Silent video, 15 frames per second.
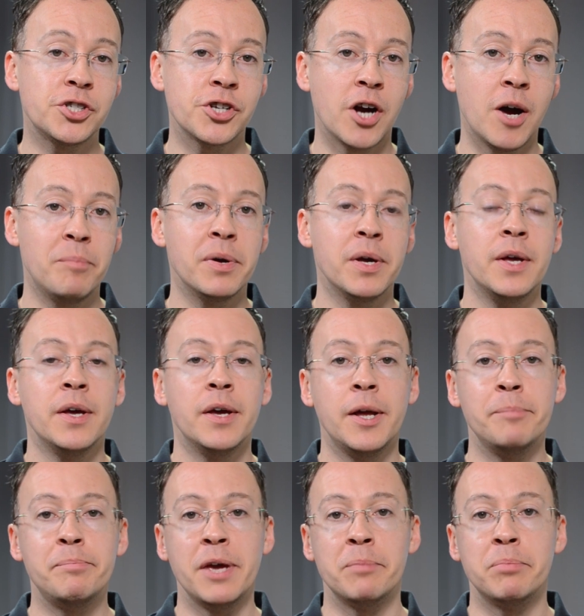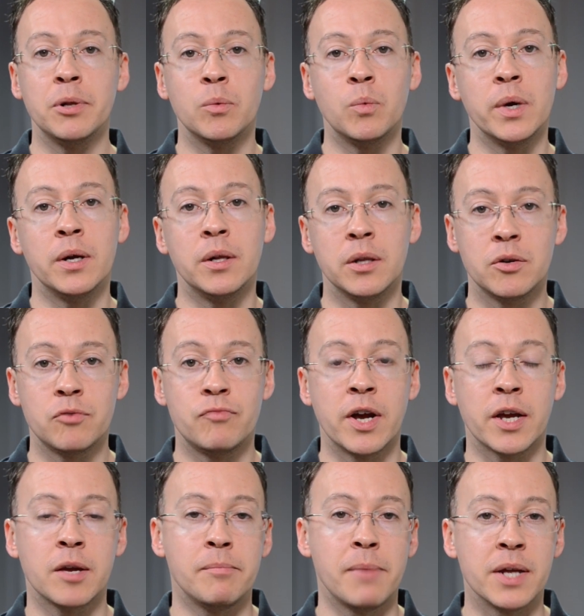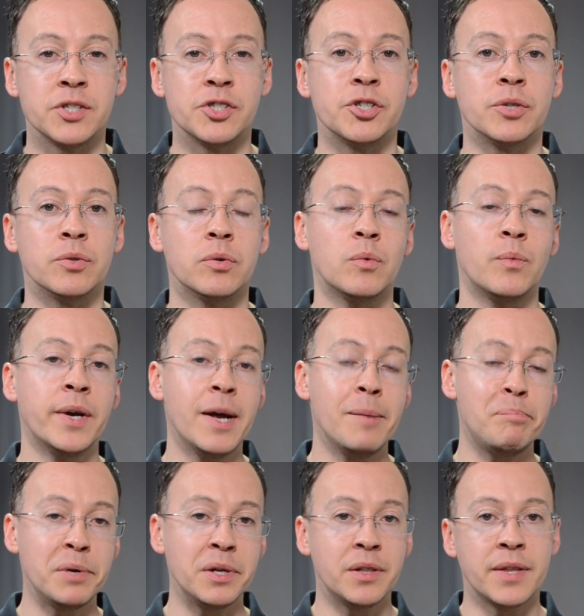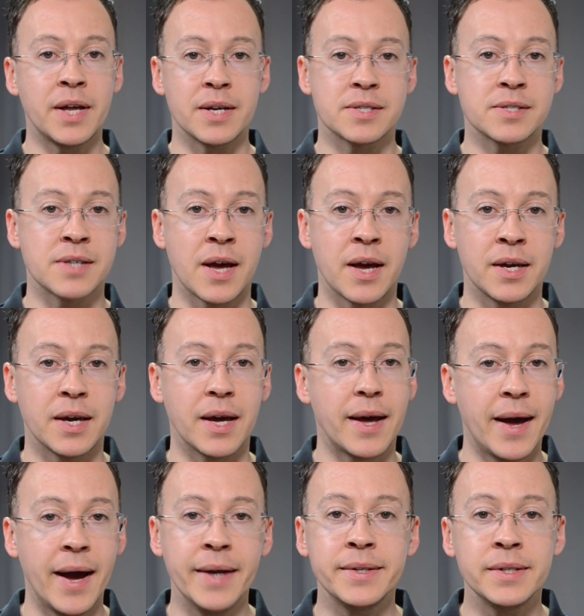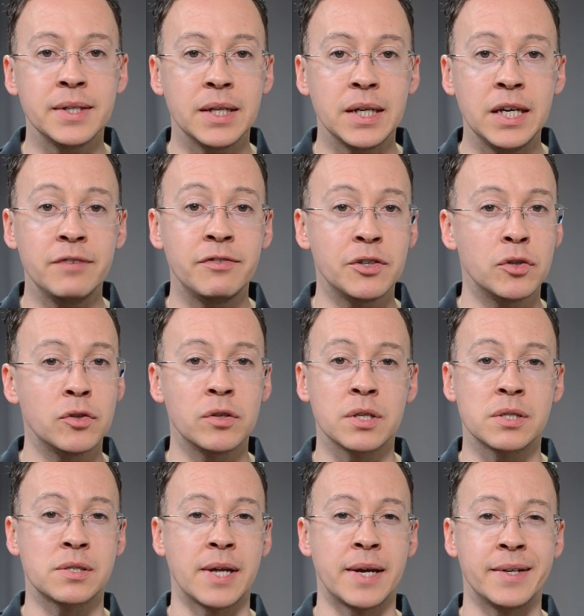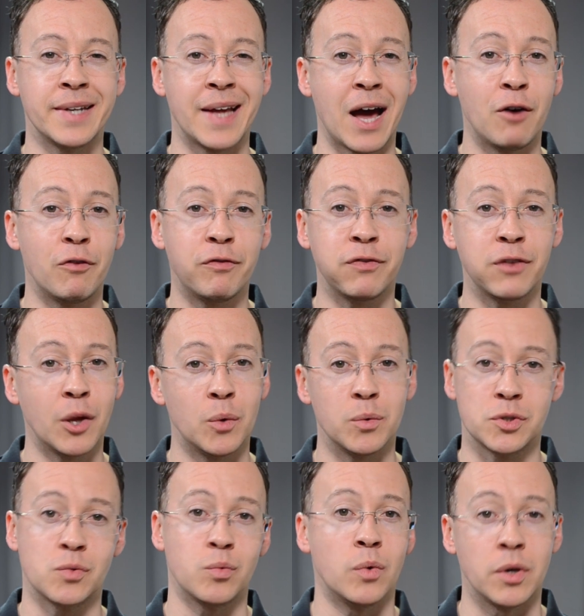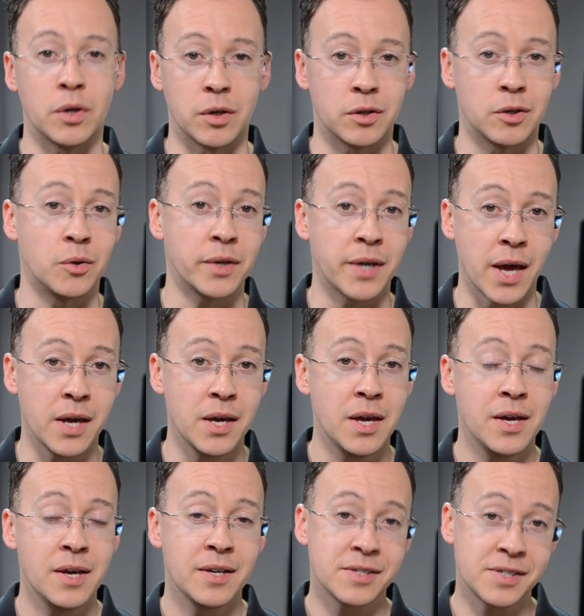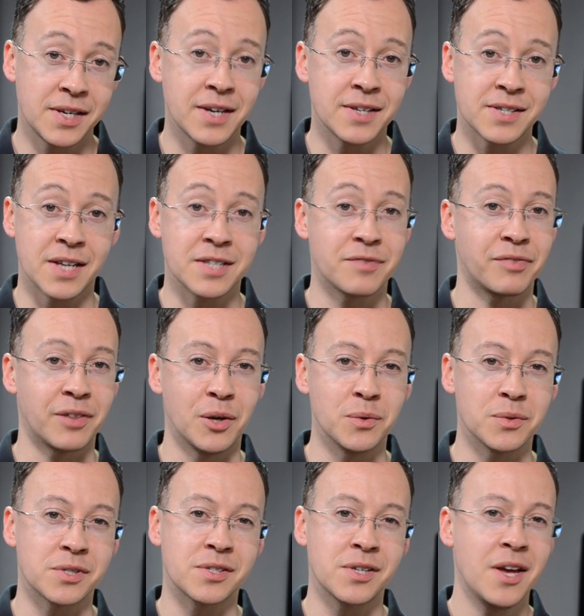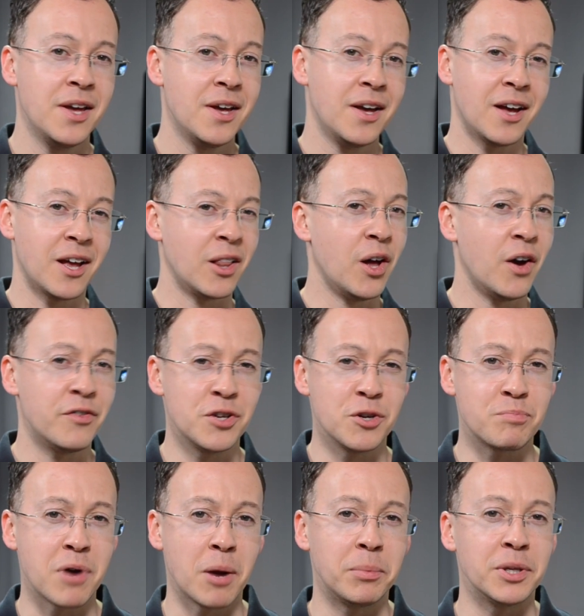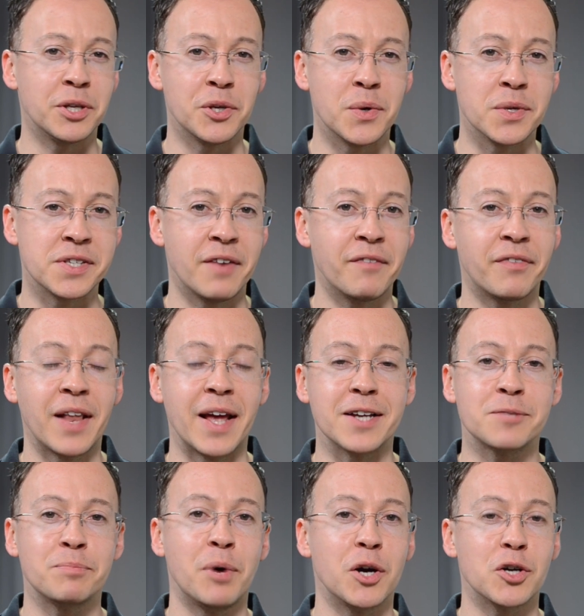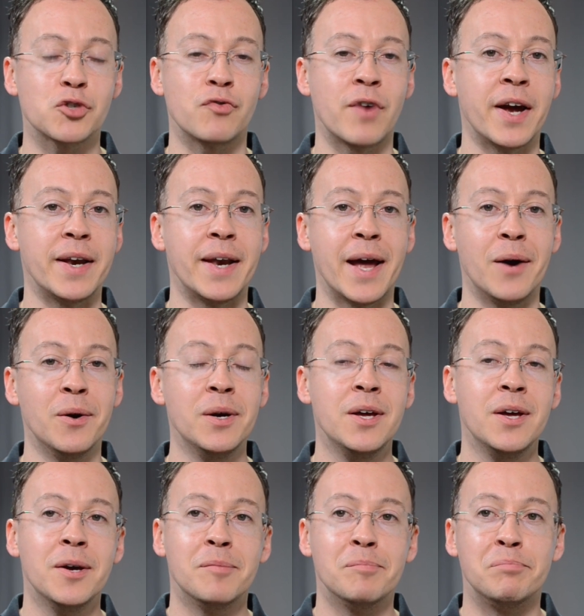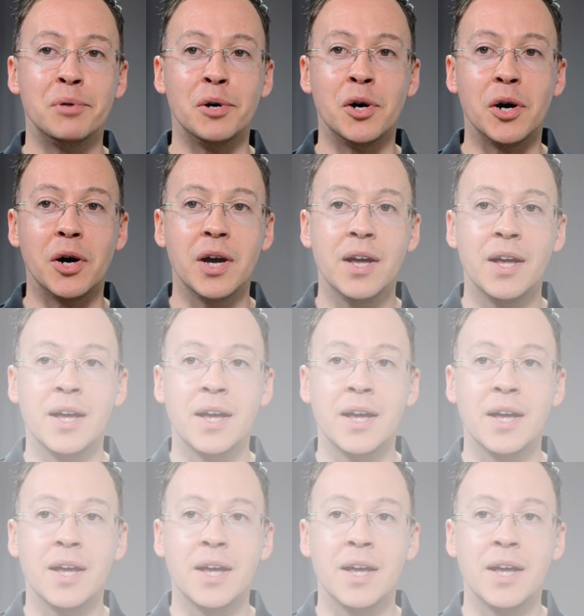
job and people will recommend you. When I built that site, I didn't even understand how floats work, okay? C S S floats, a lot of you probably using Flexbox right now, but